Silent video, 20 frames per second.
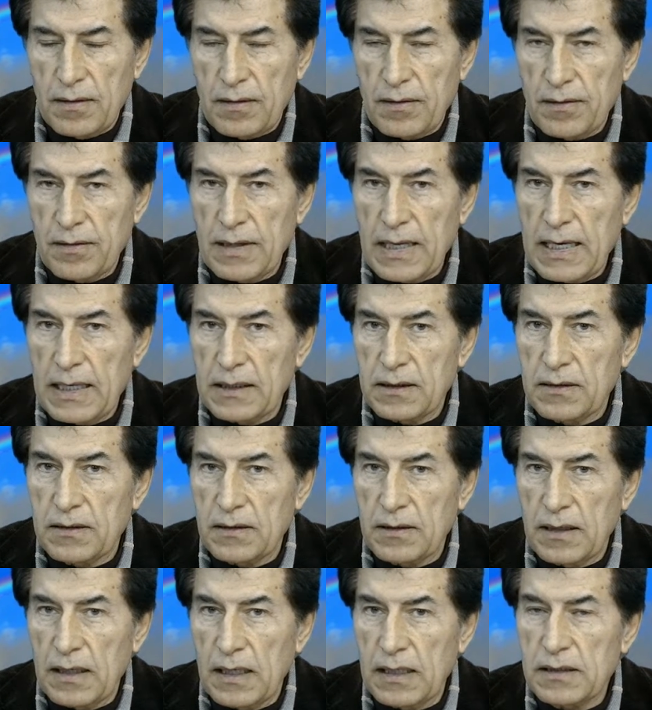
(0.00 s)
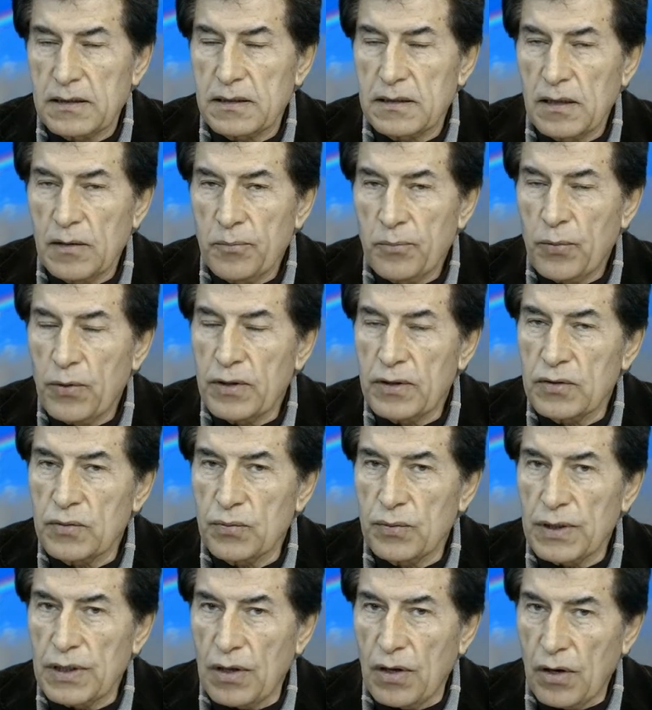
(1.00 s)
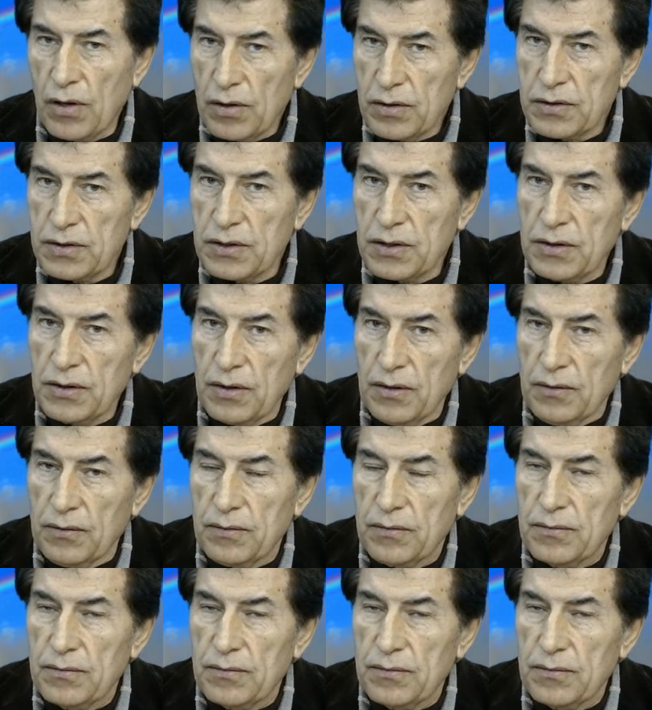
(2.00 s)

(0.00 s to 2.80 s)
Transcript: that at some point we ought to know